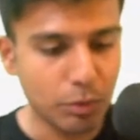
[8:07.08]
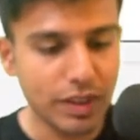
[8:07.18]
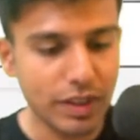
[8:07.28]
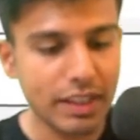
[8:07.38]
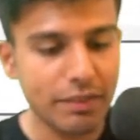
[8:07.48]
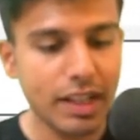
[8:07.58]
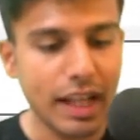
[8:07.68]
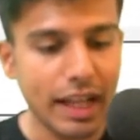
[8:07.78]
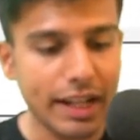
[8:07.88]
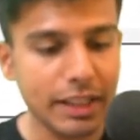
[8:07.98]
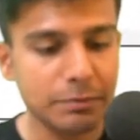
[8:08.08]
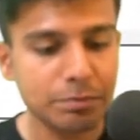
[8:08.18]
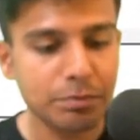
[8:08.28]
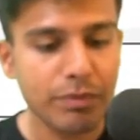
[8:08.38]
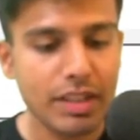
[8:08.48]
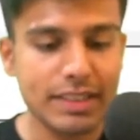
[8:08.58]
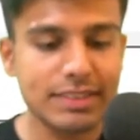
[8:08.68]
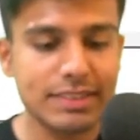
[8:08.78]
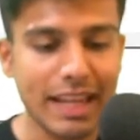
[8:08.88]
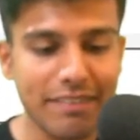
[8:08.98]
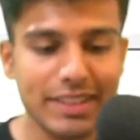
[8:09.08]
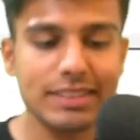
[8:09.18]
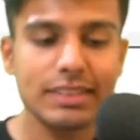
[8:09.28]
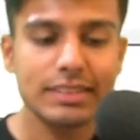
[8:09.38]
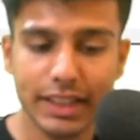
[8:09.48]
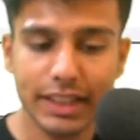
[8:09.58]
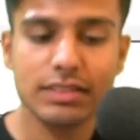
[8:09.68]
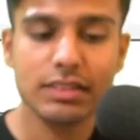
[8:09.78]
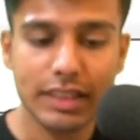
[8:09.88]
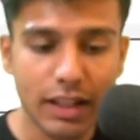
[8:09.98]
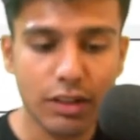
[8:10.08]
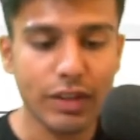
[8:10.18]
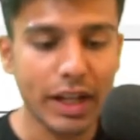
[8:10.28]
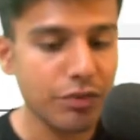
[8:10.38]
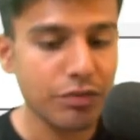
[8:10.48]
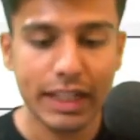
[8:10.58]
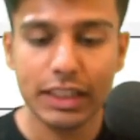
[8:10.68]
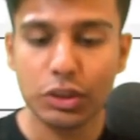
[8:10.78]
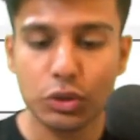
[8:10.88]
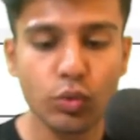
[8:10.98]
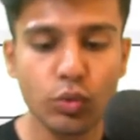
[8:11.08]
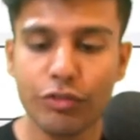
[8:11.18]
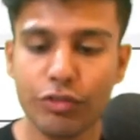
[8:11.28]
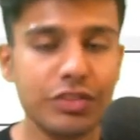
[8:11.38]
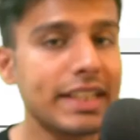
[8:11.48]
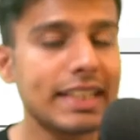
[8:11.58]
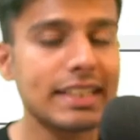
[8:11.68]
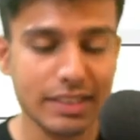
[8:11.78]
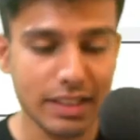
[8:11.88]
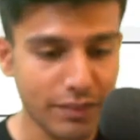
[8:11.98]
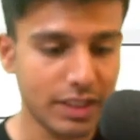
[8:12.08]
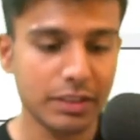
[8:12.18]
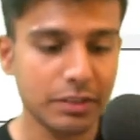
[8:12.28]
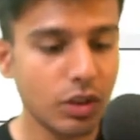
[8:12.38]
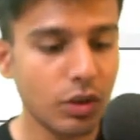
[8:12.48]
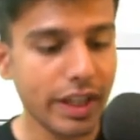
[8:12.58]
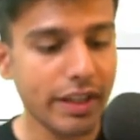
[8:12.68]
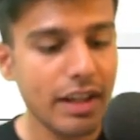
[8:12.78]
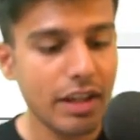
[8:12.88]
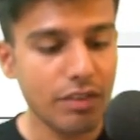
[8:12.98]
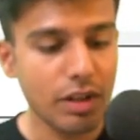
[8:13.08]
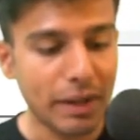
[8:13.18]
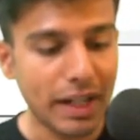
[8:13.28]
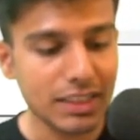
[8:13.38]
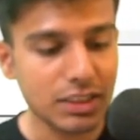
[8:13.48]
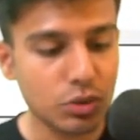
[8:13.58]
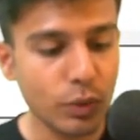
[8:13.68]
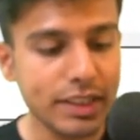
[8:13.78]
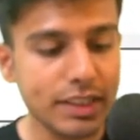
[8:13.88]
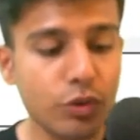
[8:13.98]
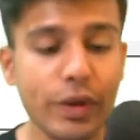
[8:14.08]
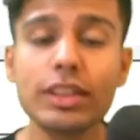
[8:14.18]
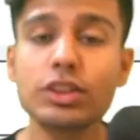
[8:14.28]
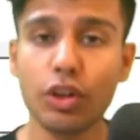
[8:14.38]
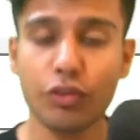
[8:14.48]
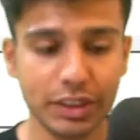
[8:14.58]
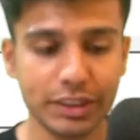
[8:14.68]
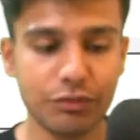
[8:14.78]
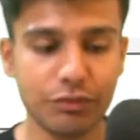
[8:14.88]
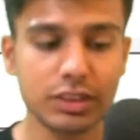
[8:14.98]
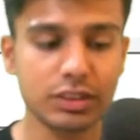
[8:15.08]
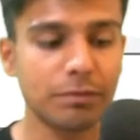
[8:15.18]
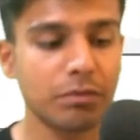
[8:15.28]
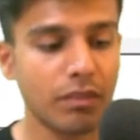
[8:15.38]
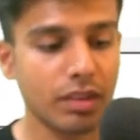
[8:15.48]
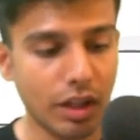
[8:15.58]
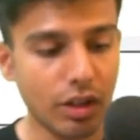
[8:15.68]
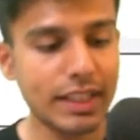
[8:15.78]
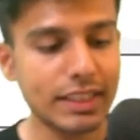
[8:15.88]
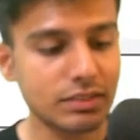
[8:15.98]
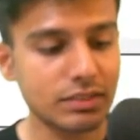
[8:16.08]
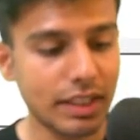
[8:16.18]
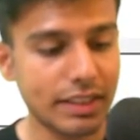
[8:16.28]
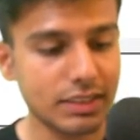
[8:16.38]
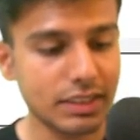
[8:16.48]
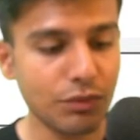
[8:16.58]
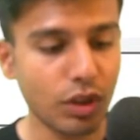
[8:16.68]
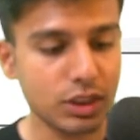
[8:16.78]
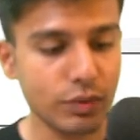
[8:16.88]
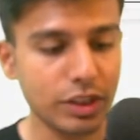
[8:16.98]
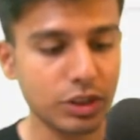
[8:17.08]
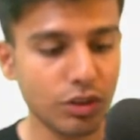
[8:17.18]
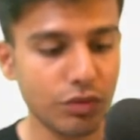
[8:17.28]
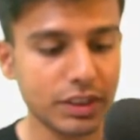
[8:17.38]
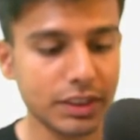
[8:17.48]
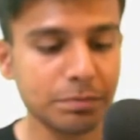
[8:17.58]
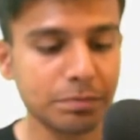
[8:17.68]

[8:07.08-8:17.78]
we are given an array with 7, 6, 10, 5, 9, 2, 1, 15 and 7, 8. Okay, we'll pass to it quick sort function first. Now let's understand what is quick sort function.